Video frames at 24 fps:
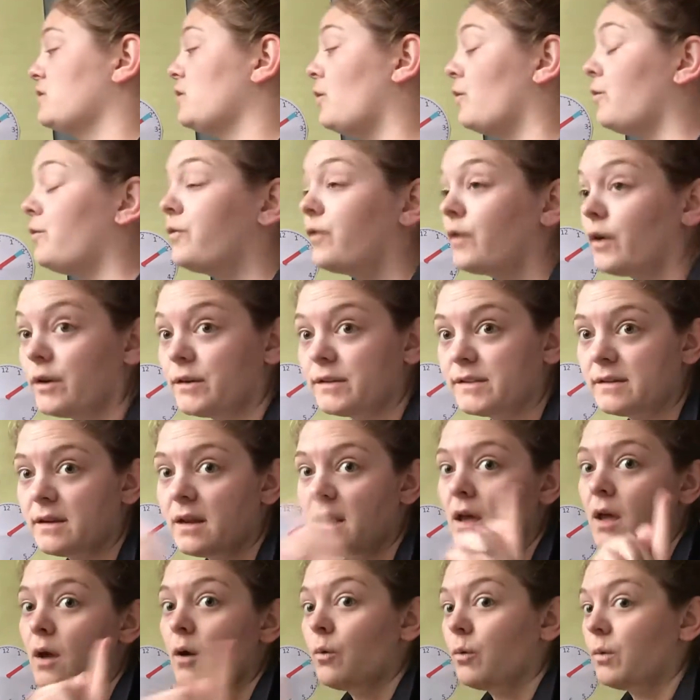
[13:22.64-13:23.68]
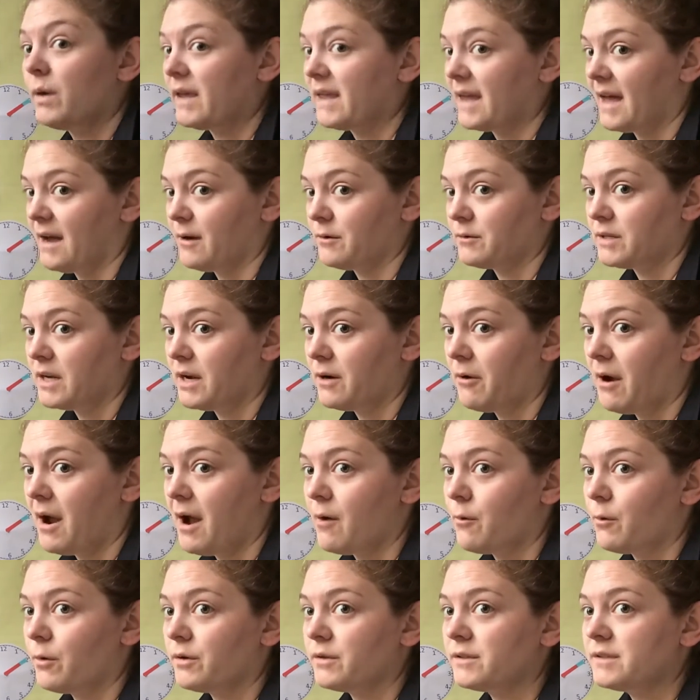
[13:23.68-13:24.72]
So first, we count our
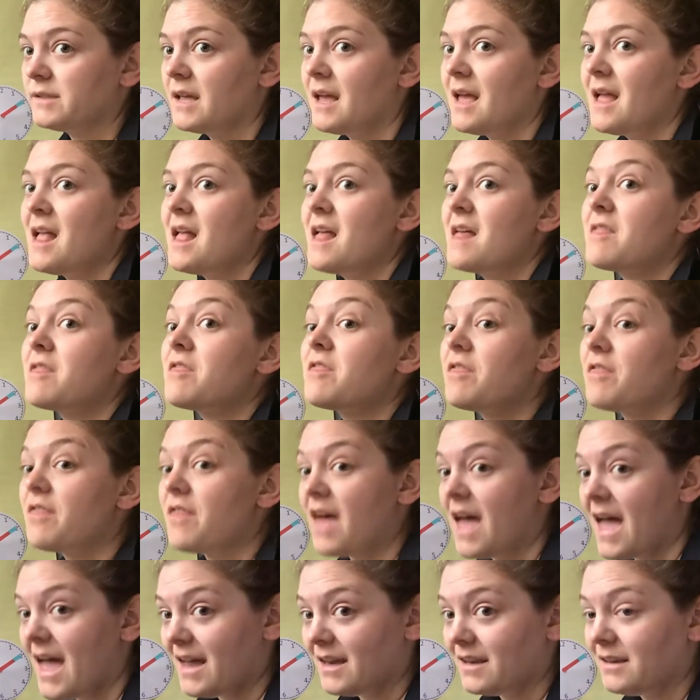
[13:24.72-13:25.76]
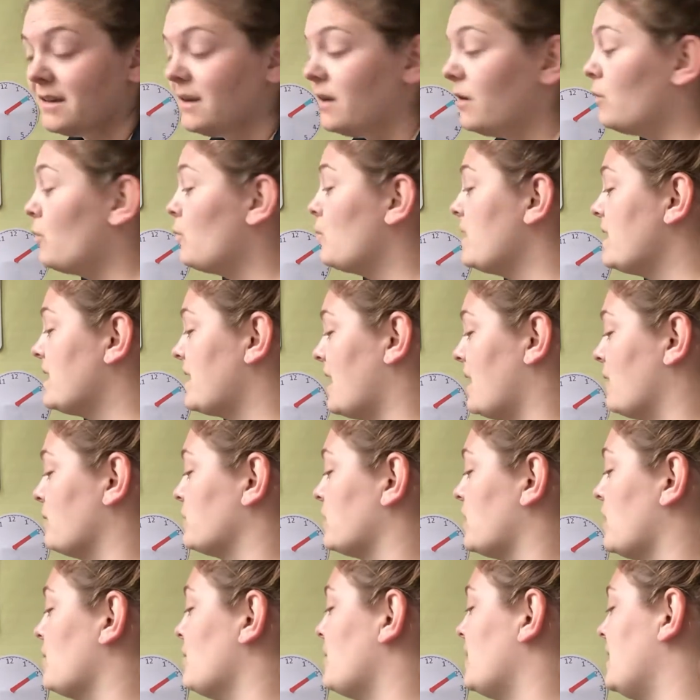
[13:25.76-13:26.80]
hours, then we
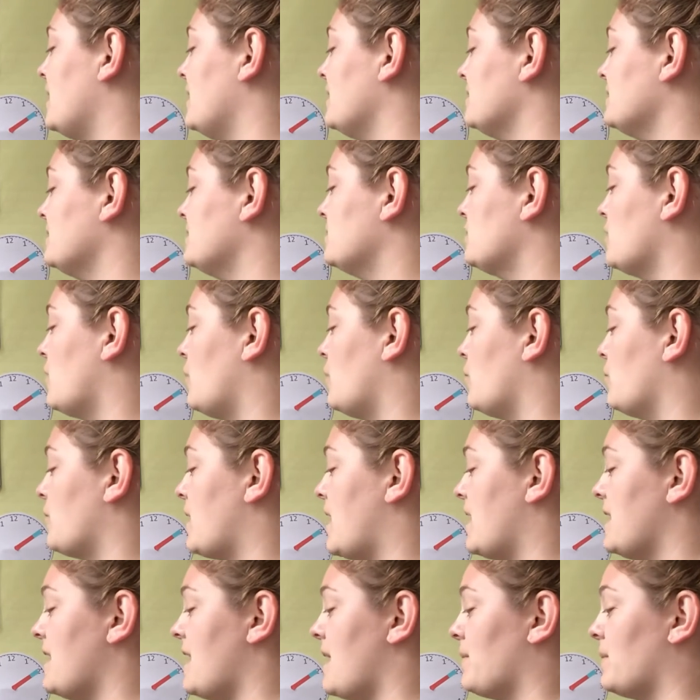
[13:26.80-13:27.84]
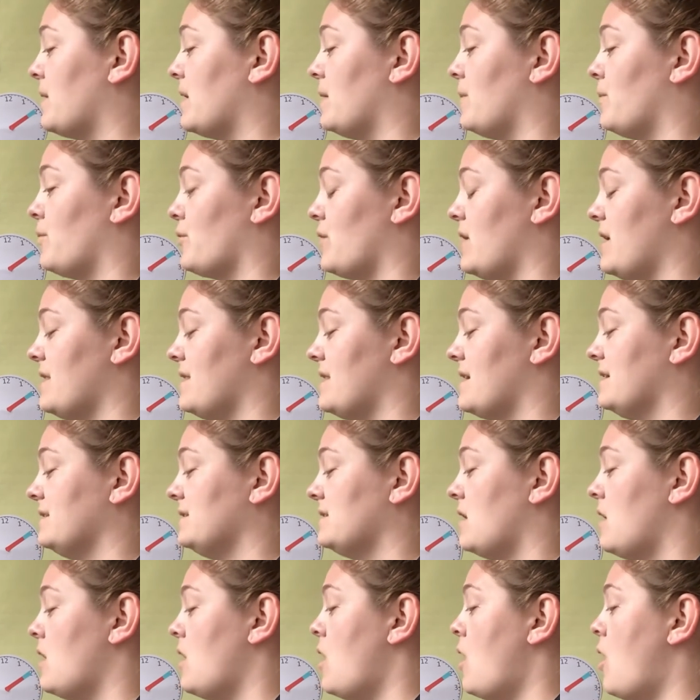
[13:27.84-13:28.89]
count our minutes. So ready? I'm going to bring this
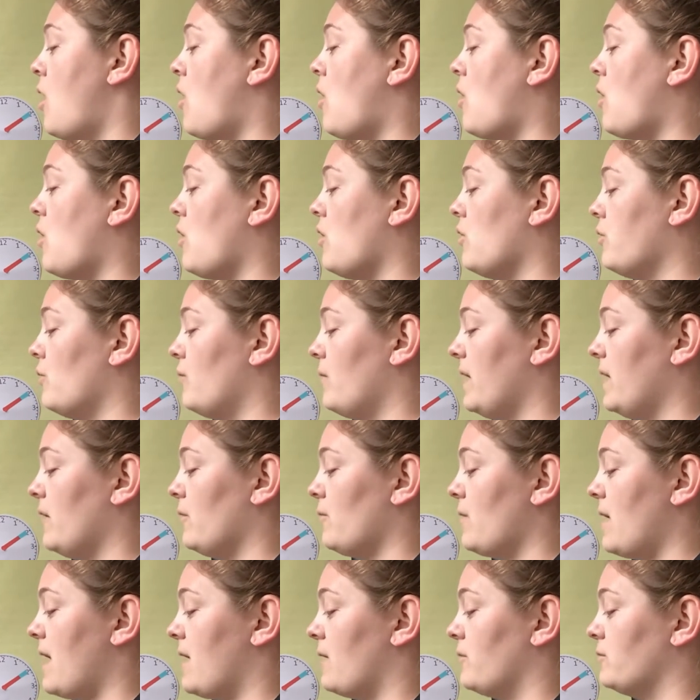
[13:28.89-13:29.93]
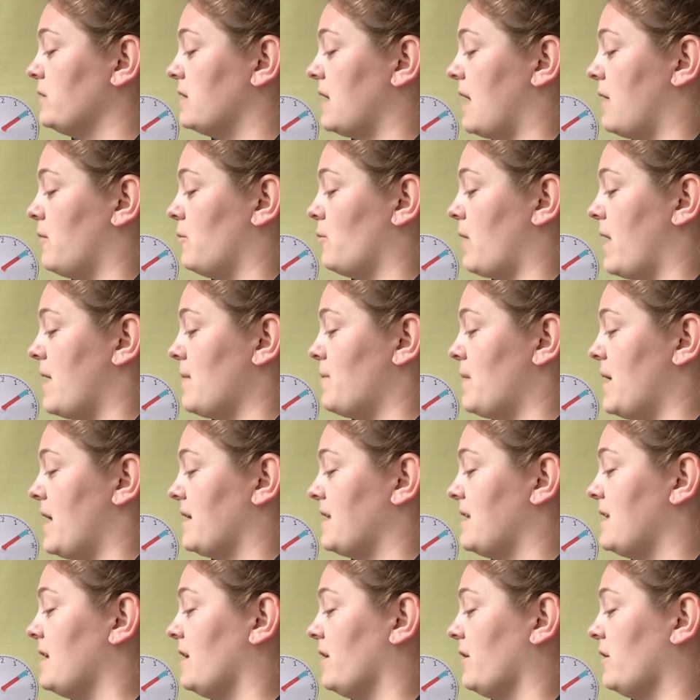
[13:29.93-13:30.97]
all the way around and right back
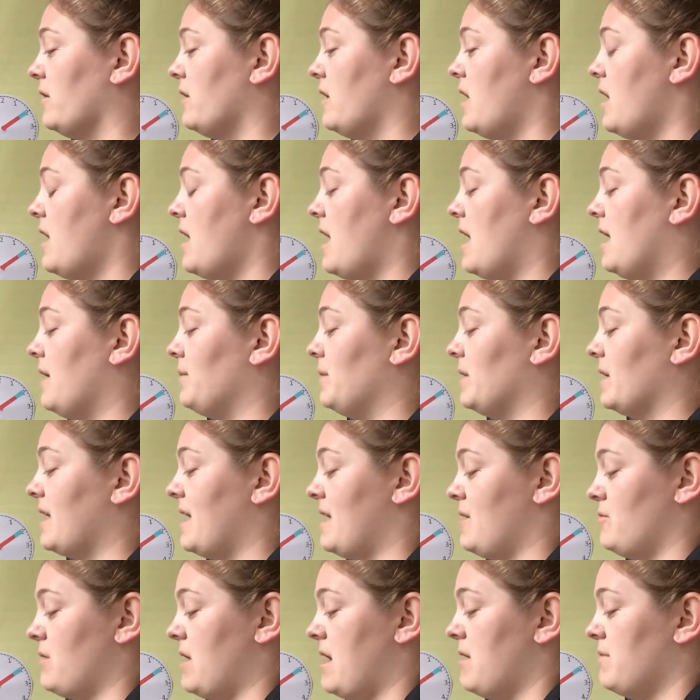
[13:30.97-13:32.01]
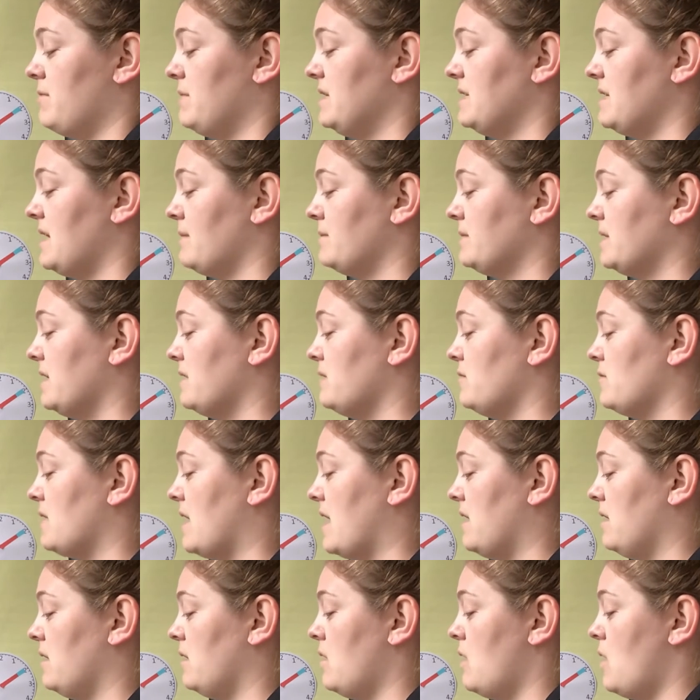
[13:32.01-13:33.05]
here. And I'm going to count how many times I do
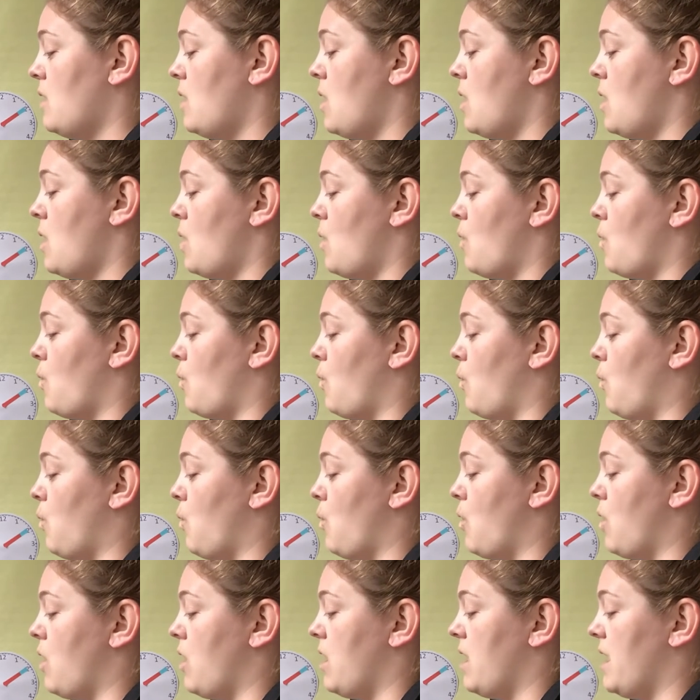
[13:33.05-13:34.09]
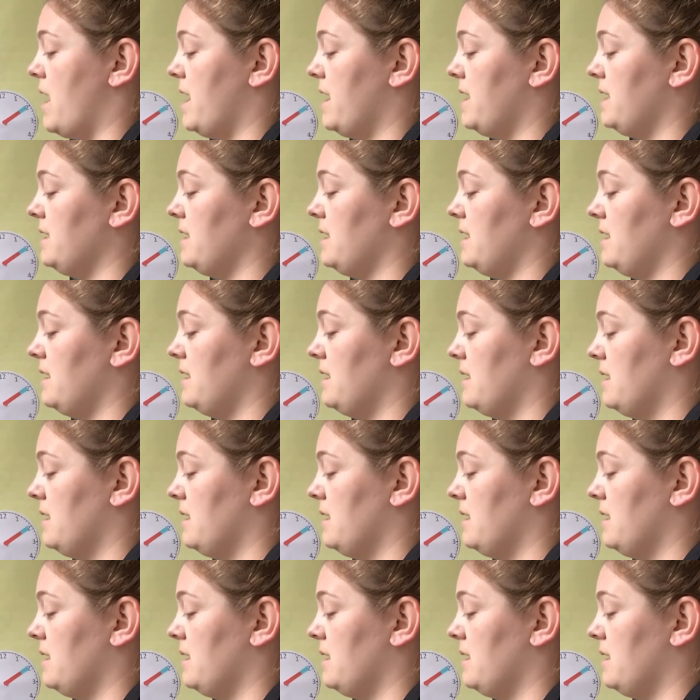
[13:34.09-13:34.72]
that. 1.